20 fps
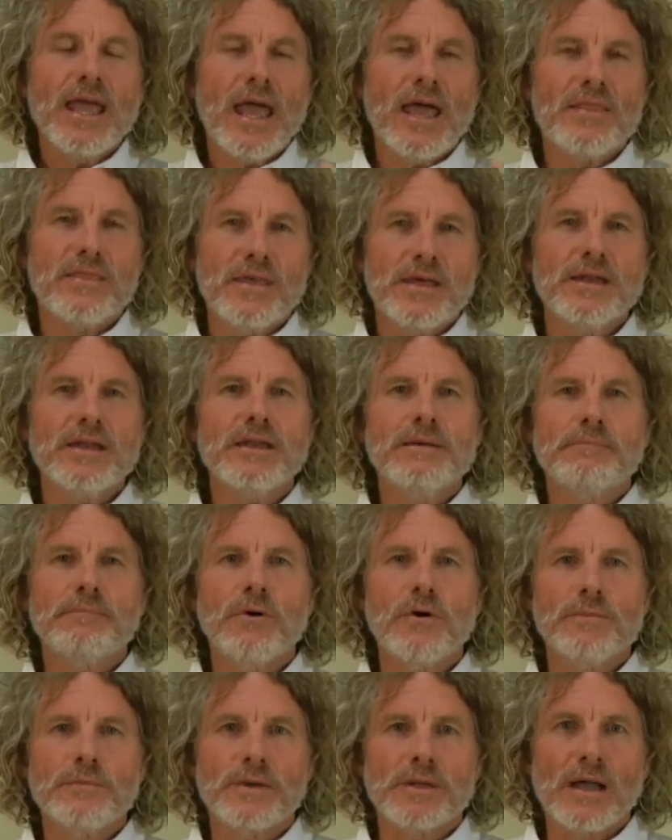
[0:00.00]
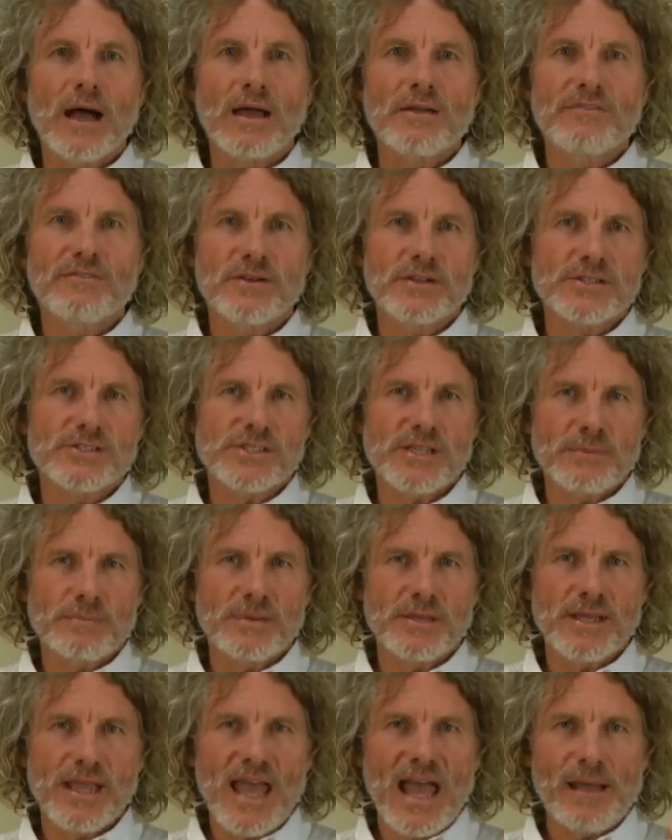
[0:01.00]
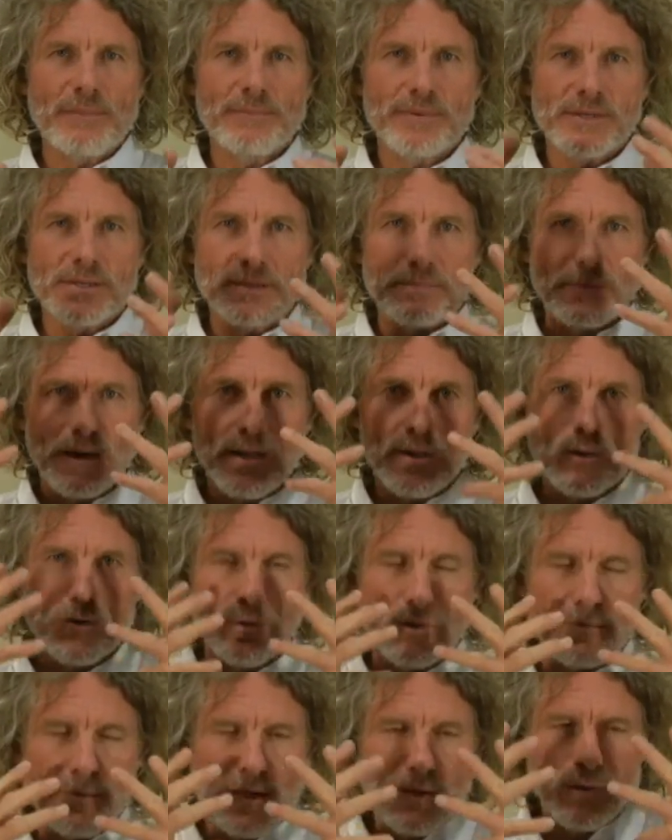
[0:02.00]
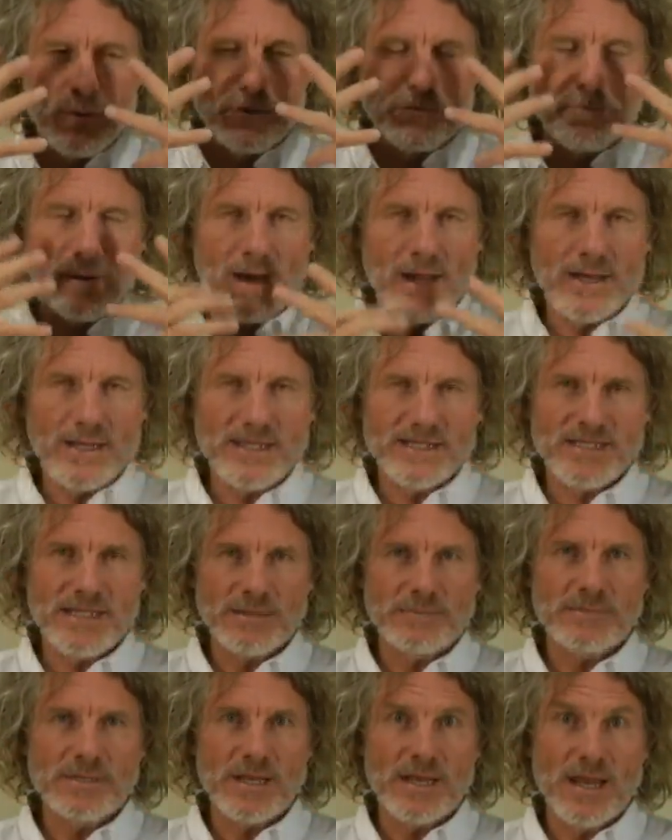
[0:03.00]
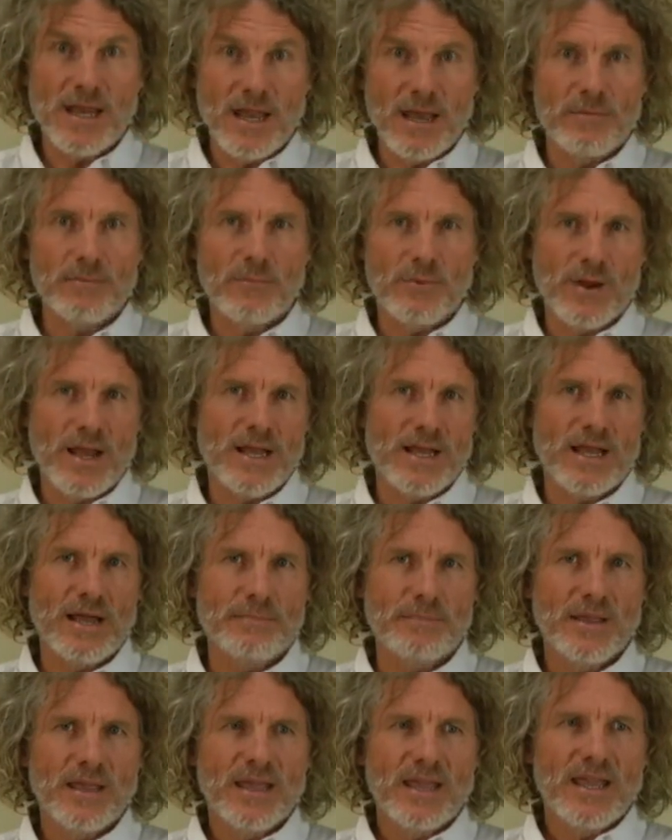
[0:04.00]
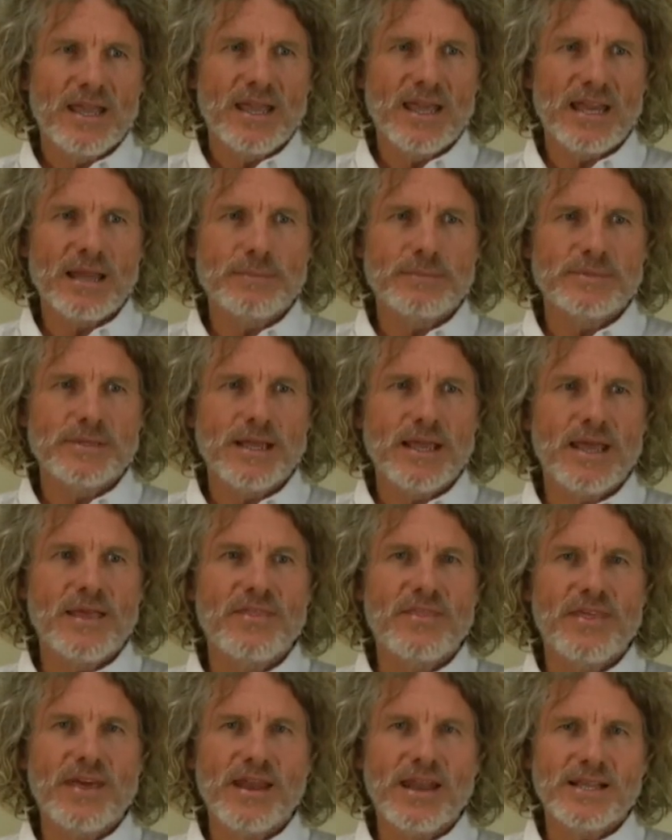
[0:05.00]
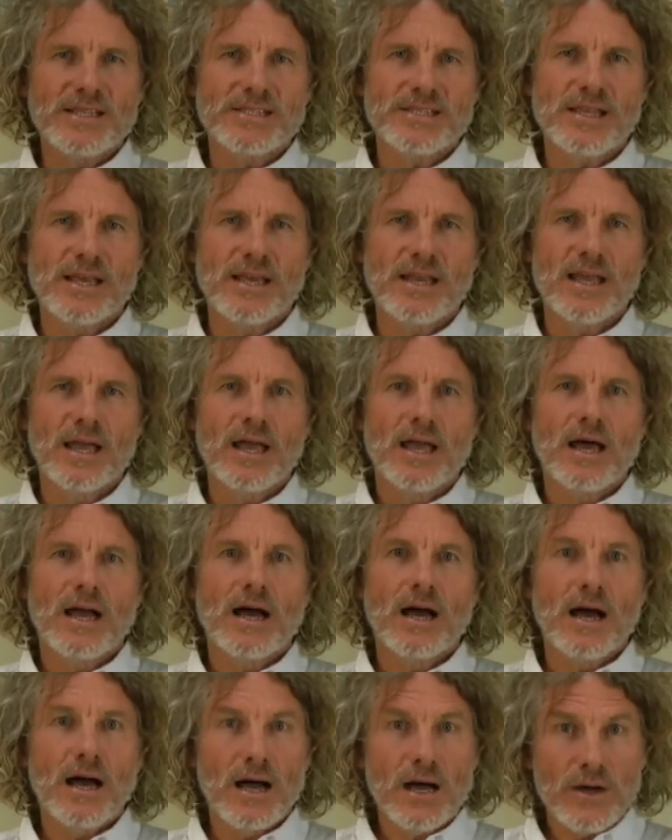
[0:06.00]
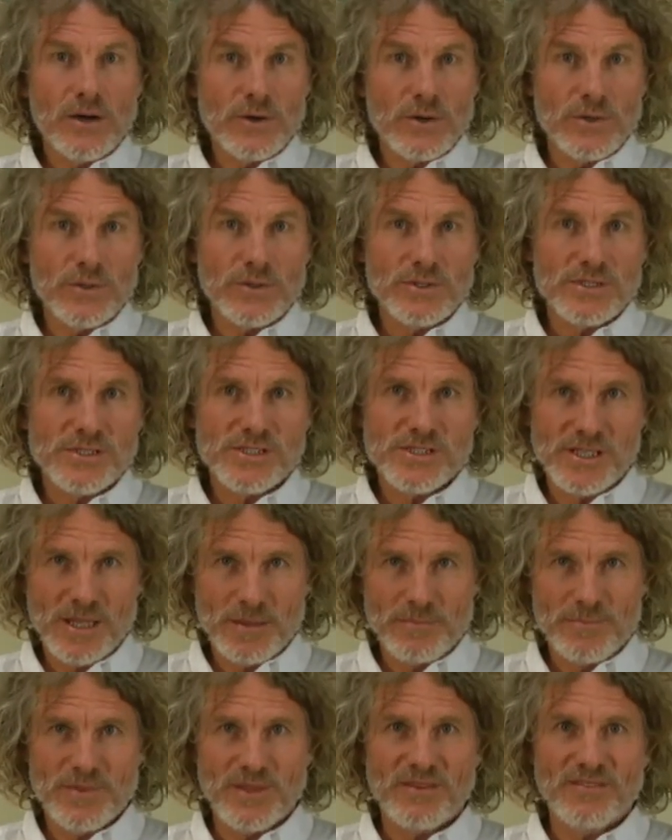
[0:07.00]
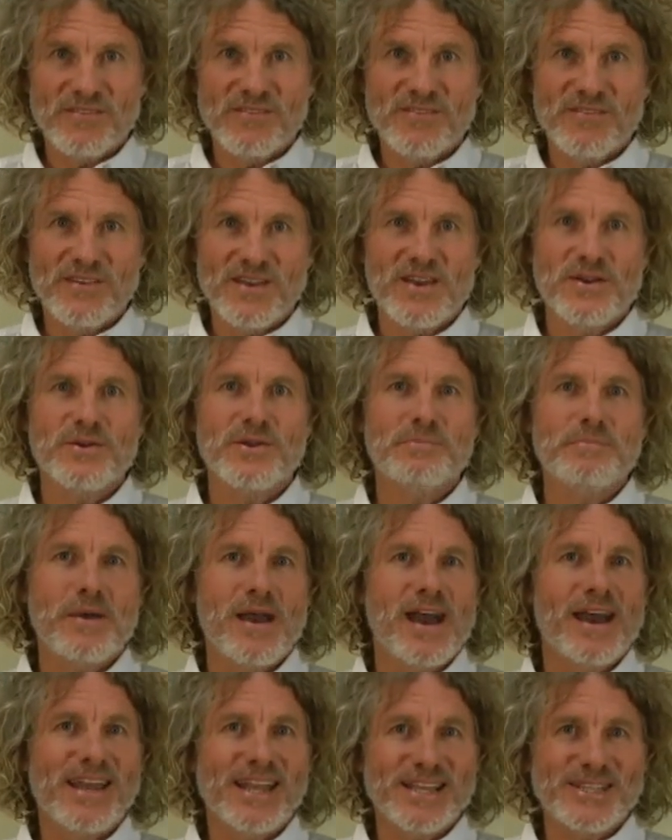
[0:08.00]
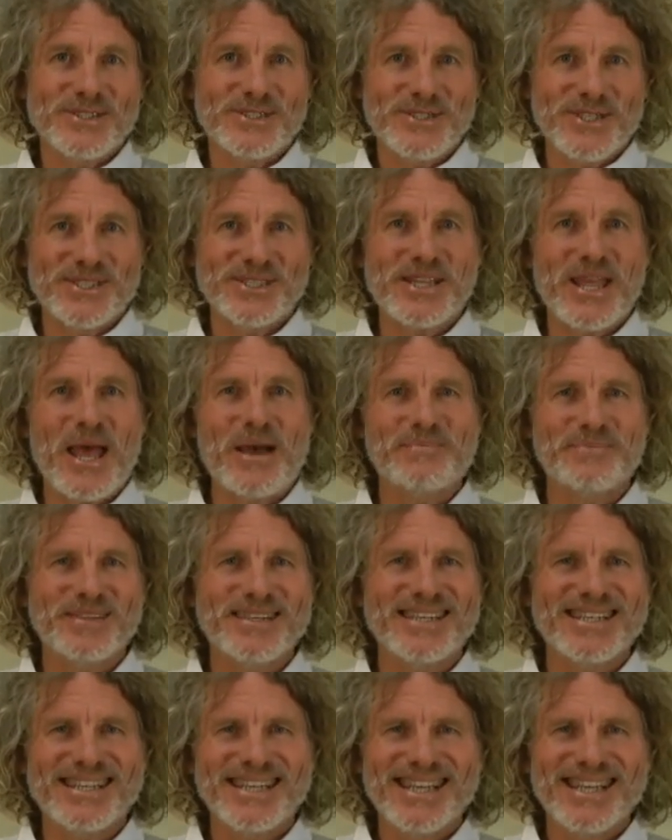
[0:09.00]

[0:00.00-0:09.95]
And then in a moment, I felt something happen in my whole body just seemed to numb right up. And then I said, uh-oh, something very bad has just happened.